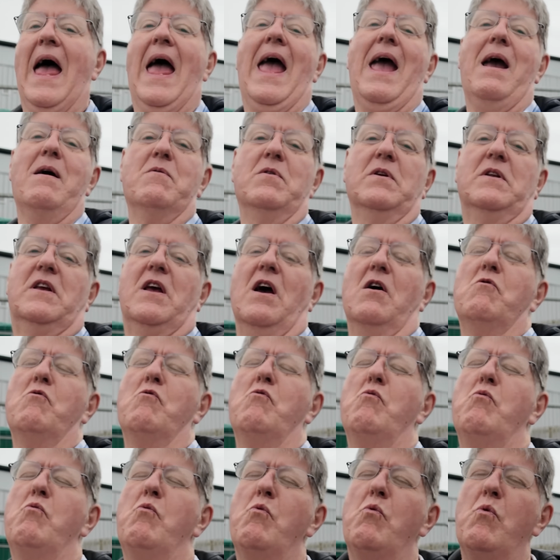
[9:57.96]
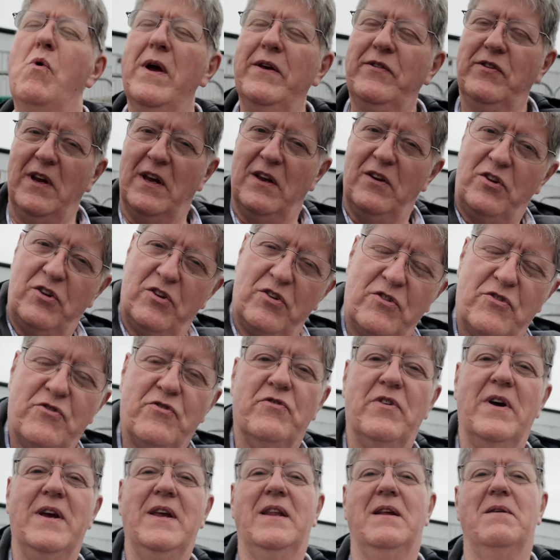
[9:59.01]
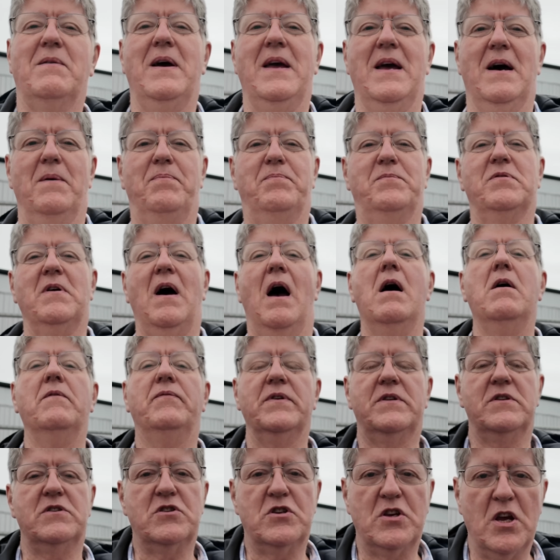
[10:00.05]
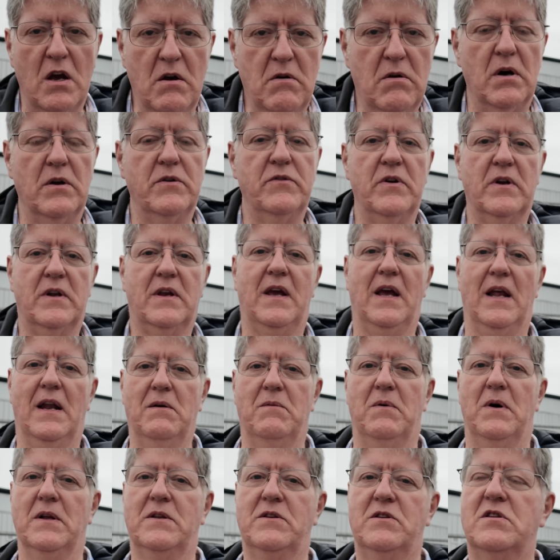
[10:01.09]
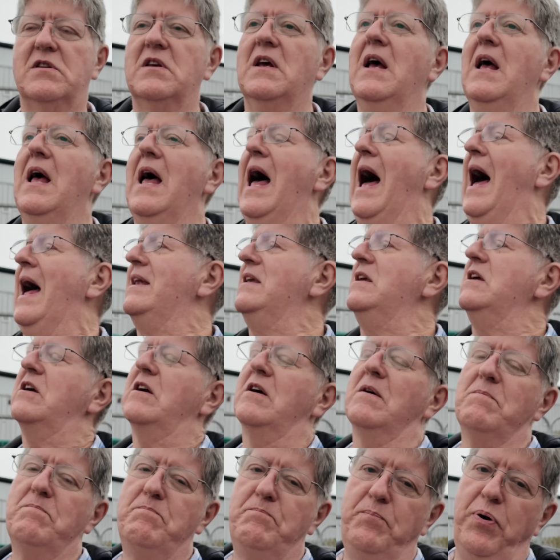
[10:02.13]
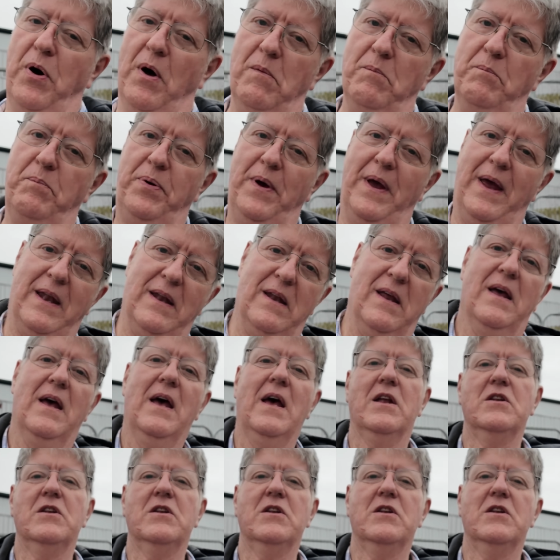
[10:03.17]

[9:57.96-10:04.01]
it would go whizzing straight the way up to over 200 kilowatts, and you can pump in